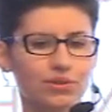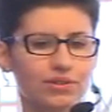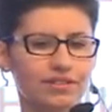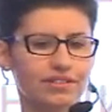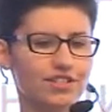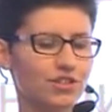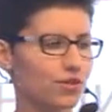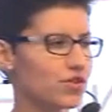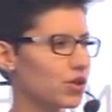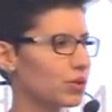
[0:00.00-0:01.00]
So my
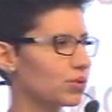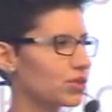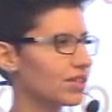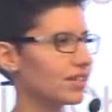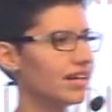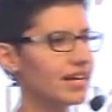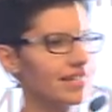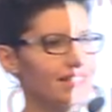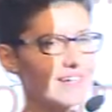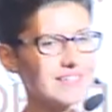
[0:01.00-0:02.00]
conclusion, based
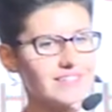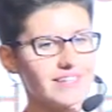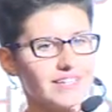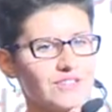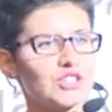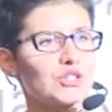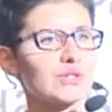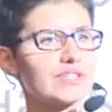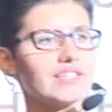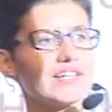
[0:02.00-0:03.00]
on all of the
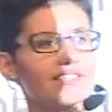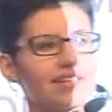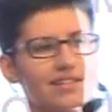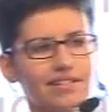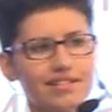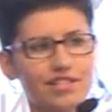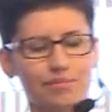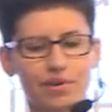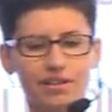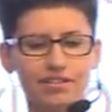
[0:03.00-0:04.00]
example, is that
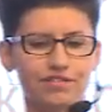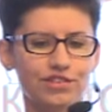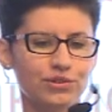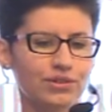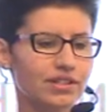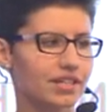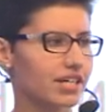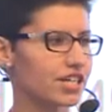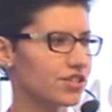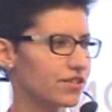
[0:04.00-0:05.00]

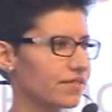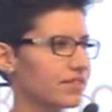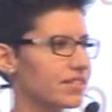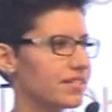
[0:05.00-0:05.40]
testers